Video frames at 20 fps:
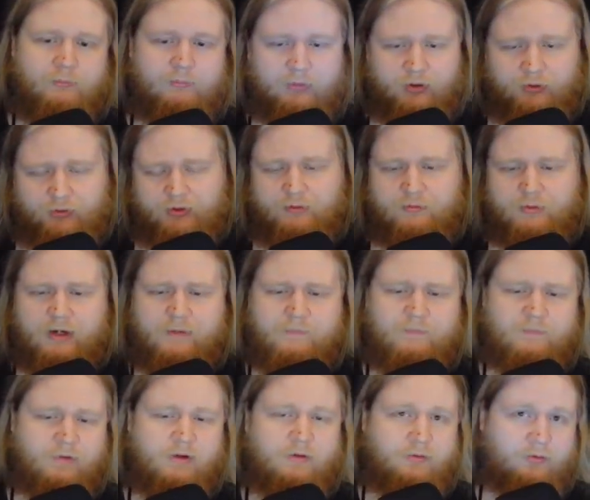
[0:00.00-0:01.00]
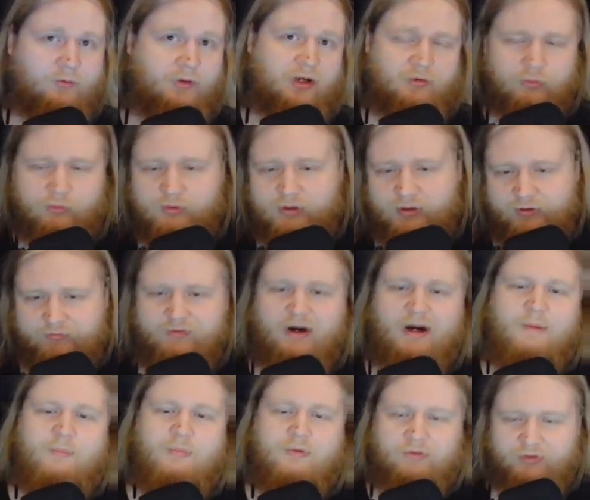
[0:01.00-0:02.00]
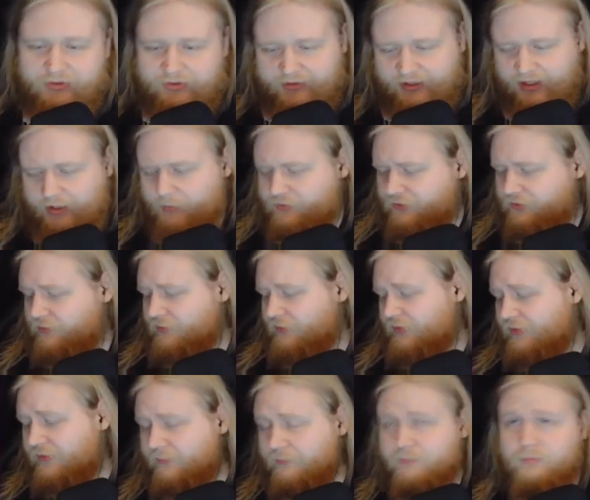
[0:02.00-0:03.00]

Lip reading: million, right? So a 25% damage increase,